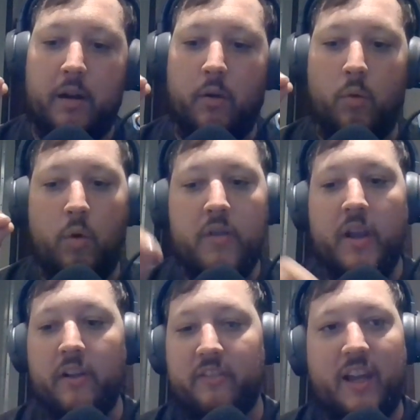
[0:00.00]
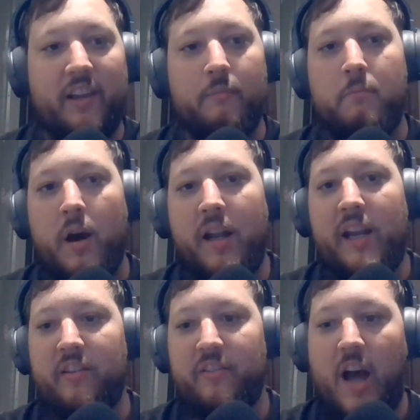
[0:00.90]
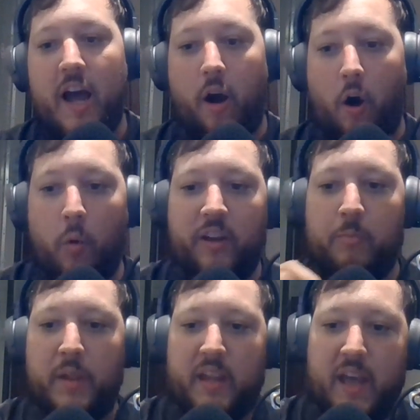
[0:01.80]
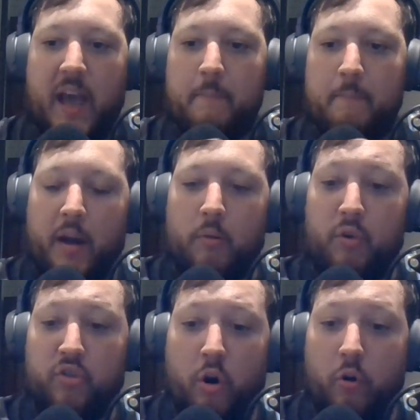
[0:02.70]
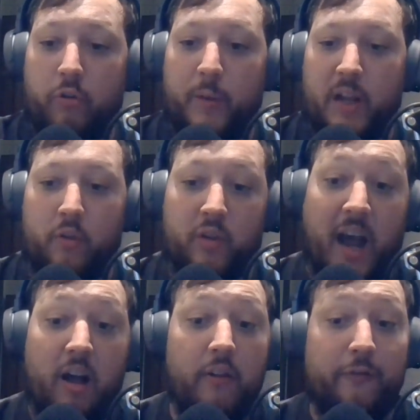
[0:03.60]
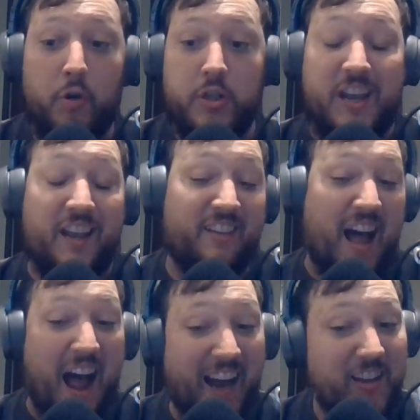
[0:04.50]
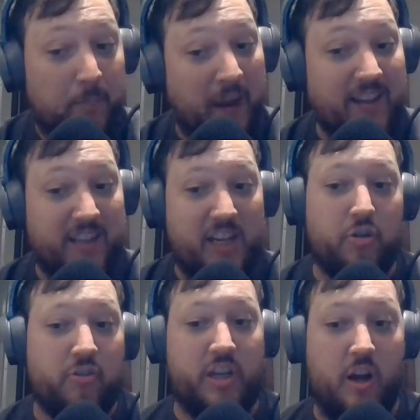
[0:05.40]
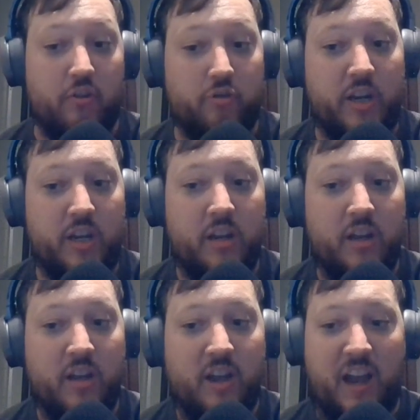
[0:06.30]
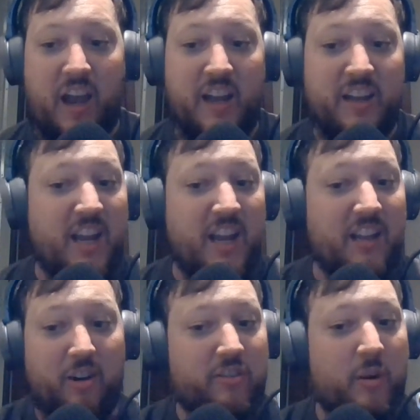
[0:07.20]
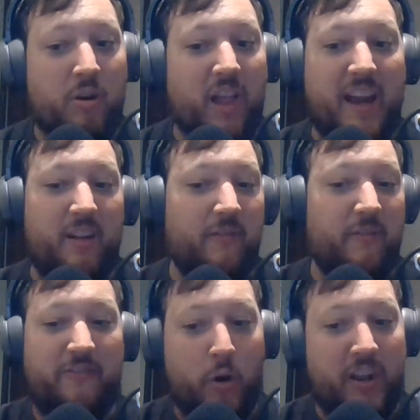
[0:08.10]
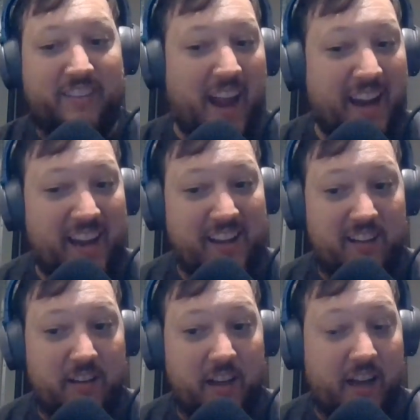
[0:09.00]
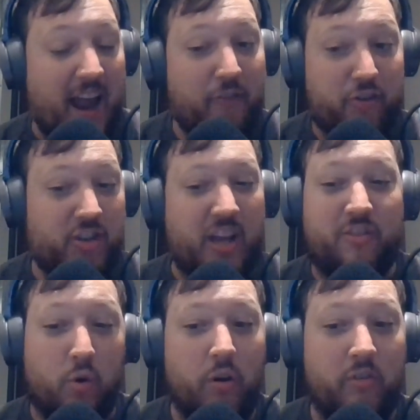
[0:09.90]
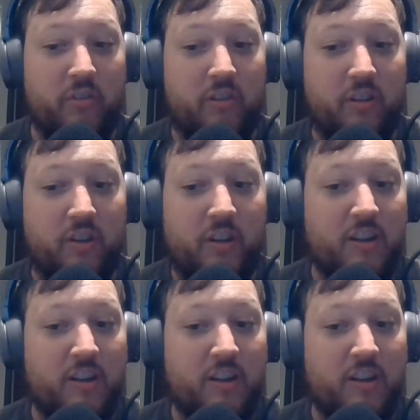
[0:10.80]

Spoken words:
But one thing I was going to say is money does not always beget better results, because California has the highest paid teachers in the country, and yet they're somewhere like 42nd in average test scores.